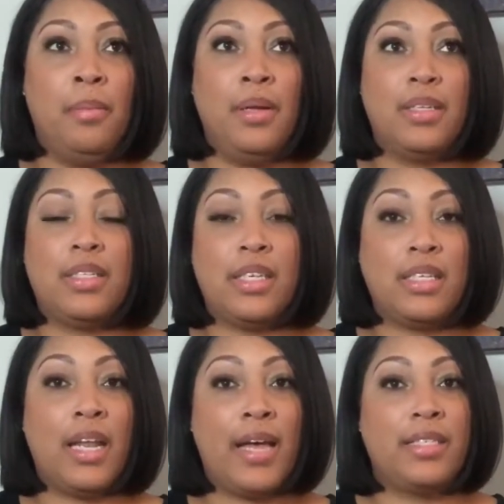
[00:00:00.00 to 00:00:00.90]
says a
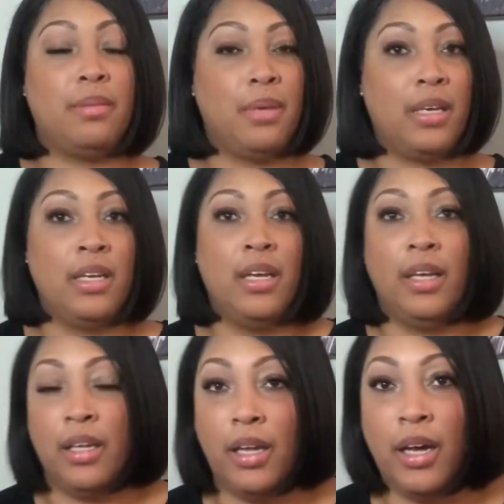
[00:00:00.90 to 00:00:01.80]
lot to me.
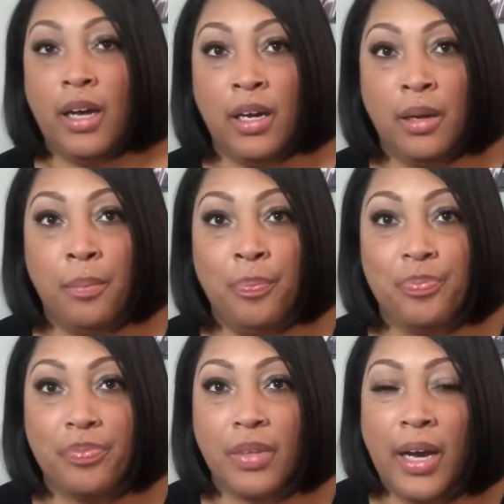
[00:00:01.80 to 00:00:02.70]

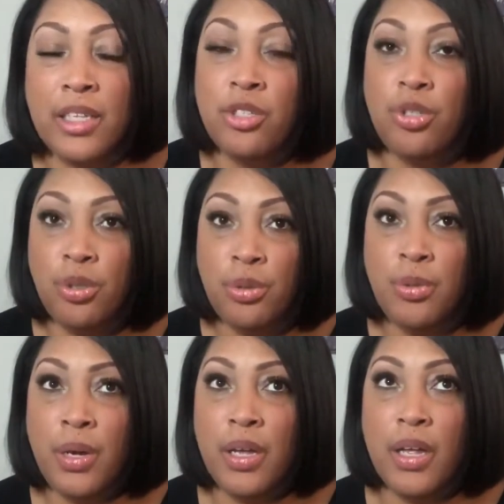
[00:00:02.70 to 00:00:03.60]
I
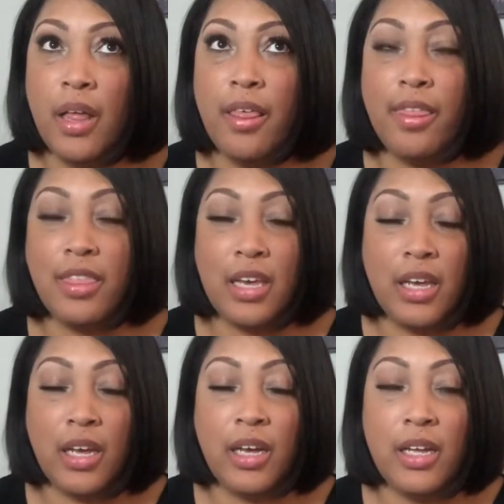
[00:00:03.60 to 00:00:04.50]
do
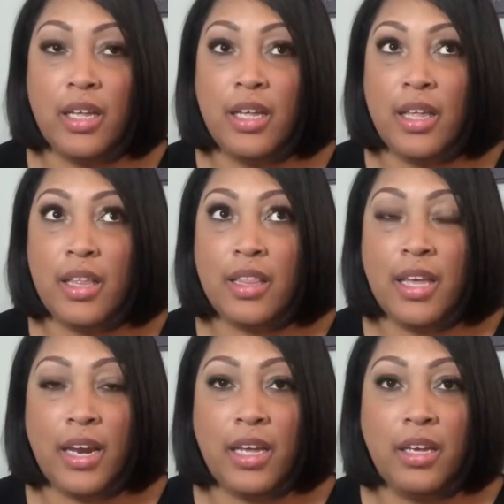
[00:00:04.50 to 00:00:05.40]
think
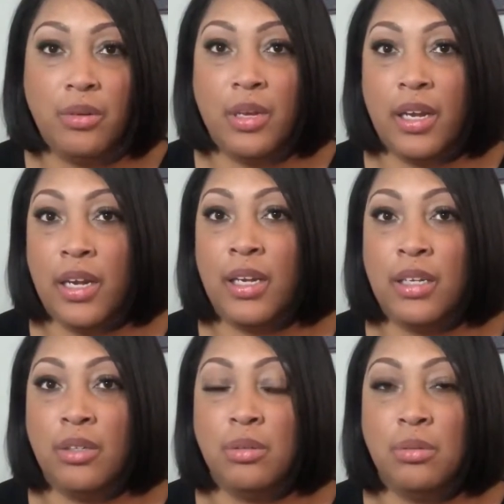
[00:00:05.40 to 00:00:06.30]
that he
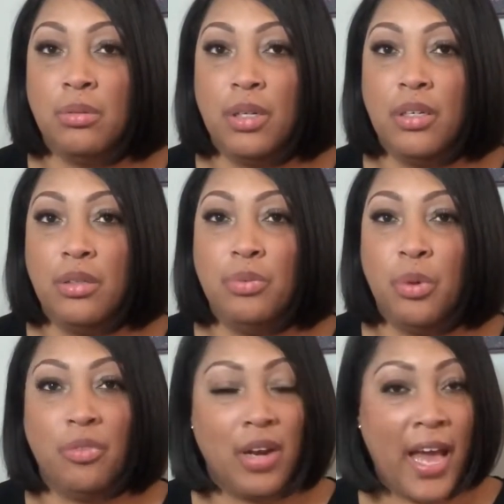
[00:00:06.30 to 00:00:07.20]
will
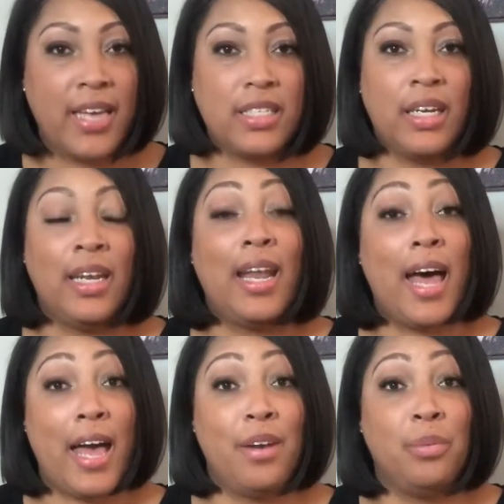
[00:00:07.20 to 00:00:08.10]
relax a
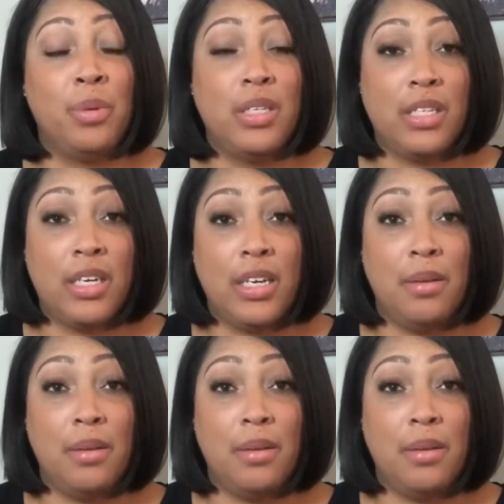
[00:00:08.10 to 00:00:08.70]
lot once him